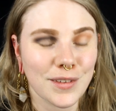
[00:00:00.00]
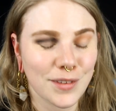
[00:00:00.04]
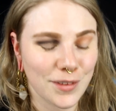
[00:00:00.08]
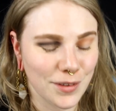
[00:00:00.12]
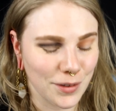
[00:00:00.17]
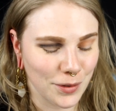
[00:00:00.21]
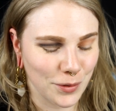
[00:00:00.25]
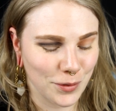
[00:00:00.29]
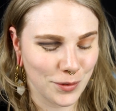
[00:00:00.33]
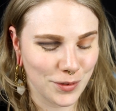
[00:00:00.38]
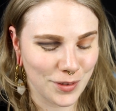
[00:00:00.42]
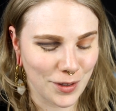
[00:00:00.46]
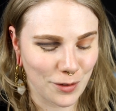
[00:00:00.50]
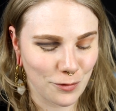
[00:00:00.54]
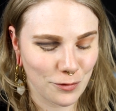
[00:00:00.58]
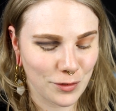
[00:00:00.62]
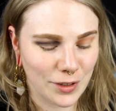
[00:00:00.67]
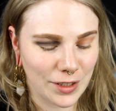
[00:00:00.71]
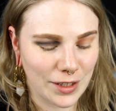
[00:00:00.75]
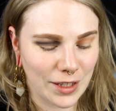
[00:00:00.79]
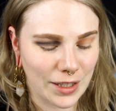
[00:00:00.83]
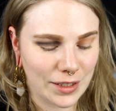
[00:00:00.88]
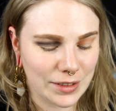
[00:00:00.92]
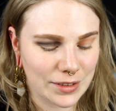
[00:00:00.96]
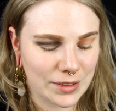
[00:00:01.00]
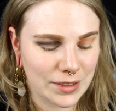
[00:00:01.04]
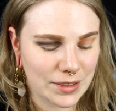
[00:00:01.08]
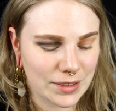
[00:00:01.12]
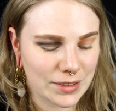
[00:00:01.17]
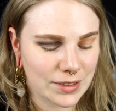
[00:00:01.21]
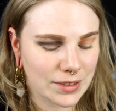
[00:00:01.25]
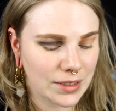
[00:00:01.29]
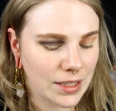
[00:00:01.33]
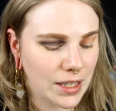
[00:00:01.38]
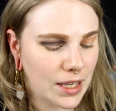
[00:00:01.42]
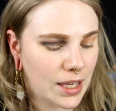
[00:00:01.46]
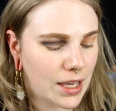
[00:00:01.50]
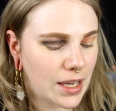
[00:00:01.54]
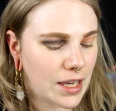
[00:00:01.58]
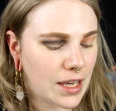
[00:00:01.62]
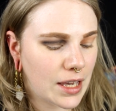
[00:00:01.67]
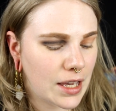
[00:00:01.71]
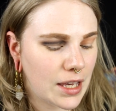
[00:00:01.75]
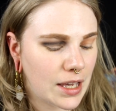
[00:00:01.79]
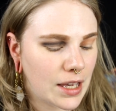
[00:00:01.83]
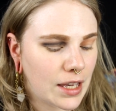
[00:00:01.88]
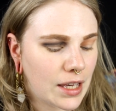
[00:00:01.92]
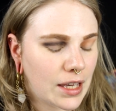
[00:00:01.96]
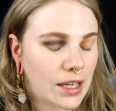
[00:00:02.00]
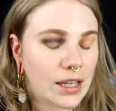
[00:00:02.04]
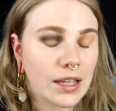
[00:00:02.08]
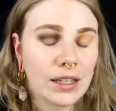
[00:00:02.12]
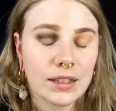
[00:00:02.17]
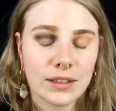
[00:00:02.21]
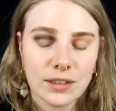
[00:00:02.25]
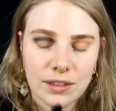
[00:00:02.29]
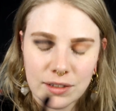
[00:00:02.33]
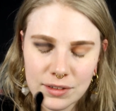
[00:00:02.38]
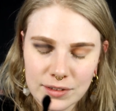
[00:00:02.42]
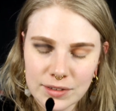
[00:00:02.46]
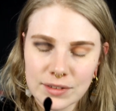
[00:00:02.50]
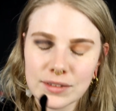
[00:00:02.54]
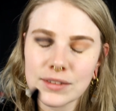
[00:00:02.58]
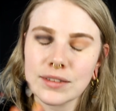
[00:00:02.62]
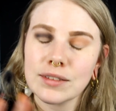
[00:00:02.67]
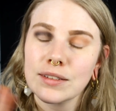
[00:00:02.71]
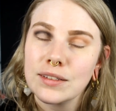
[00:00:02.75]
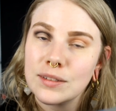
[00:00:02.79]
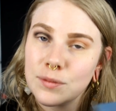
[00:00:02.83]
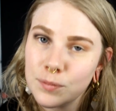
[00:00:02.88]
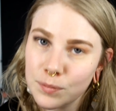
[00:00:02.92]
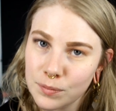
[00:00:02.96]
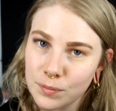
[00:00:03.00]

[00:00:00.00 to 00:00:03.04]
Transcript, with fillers: so something like this. And just